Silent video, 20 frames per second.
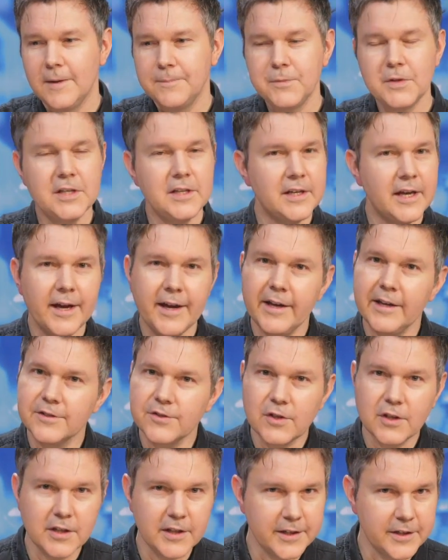EA is
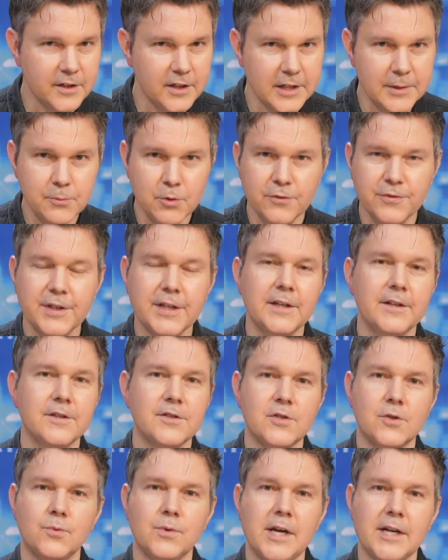clearly moving in this
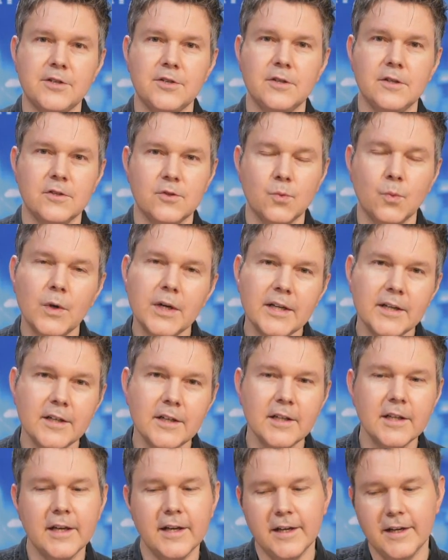direction as
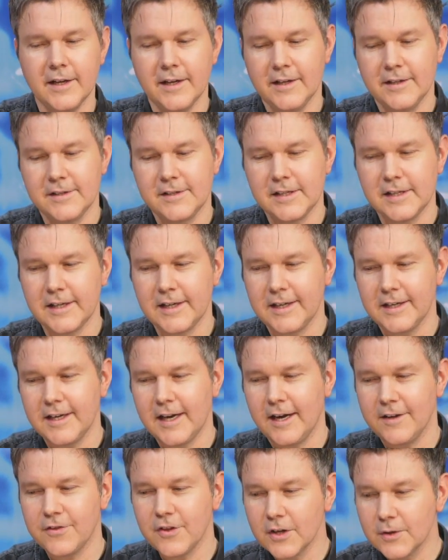well, and
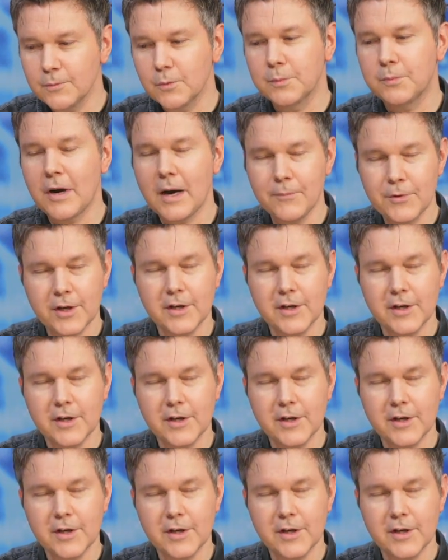I think we're probably